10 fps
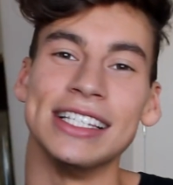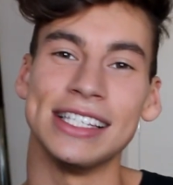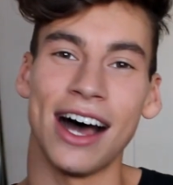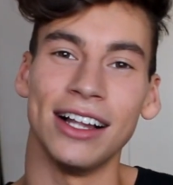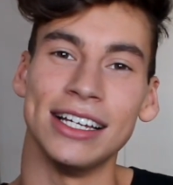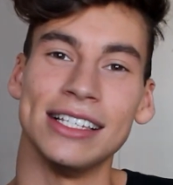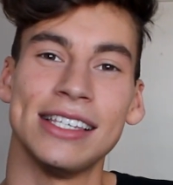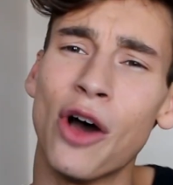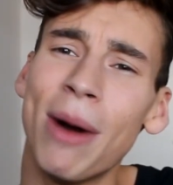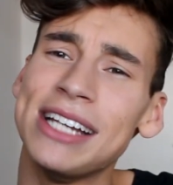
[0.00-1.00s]

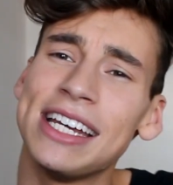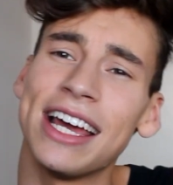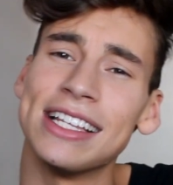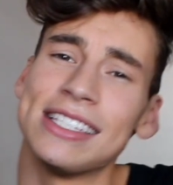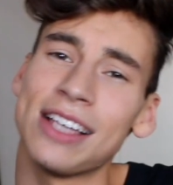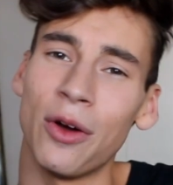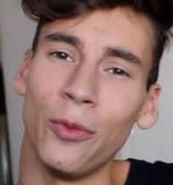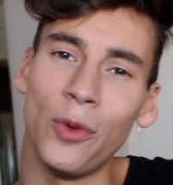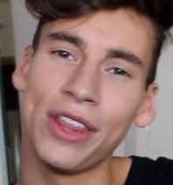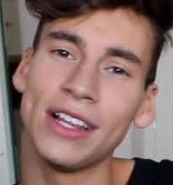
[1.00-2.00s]
Gonzalez. So buy tickets
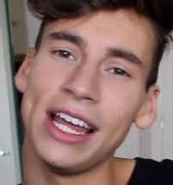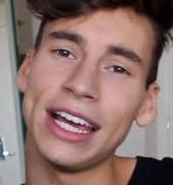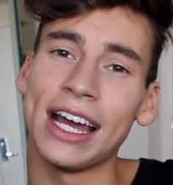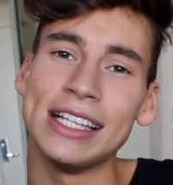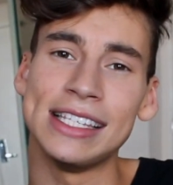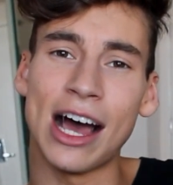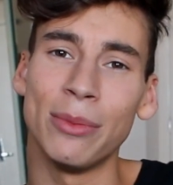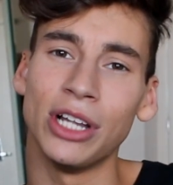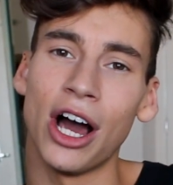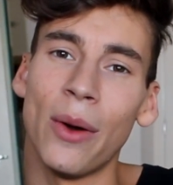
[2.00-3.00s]
with the link
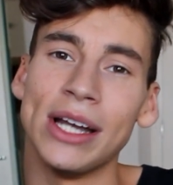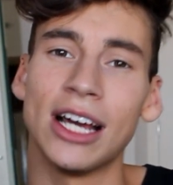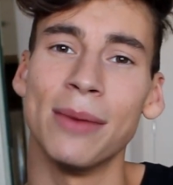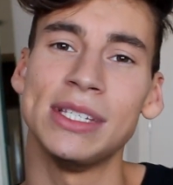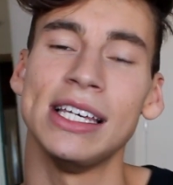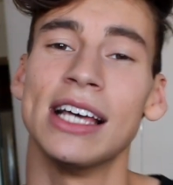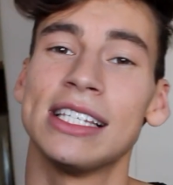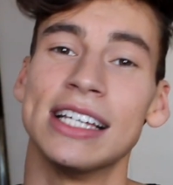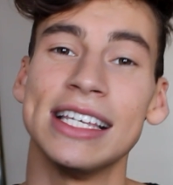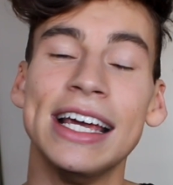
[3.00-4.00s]
down below and come see
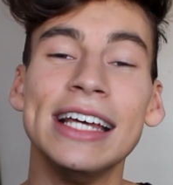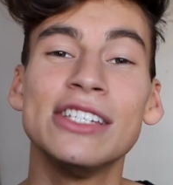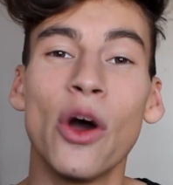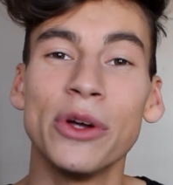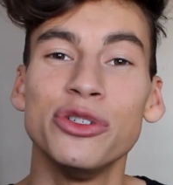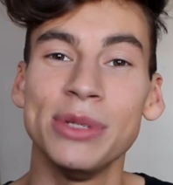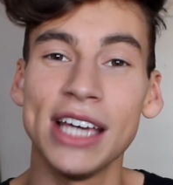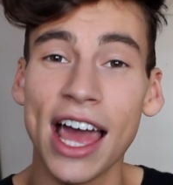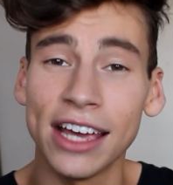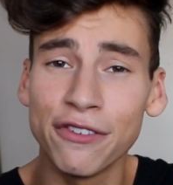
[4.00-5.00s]
us because it is going to
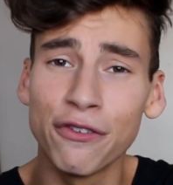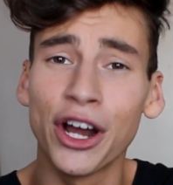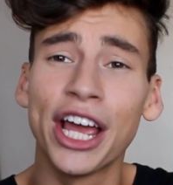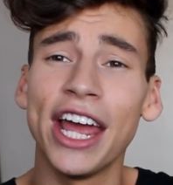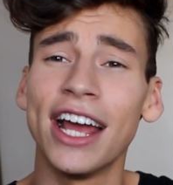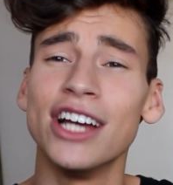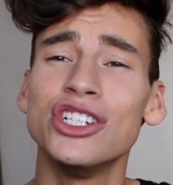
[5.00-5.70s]
be a freaking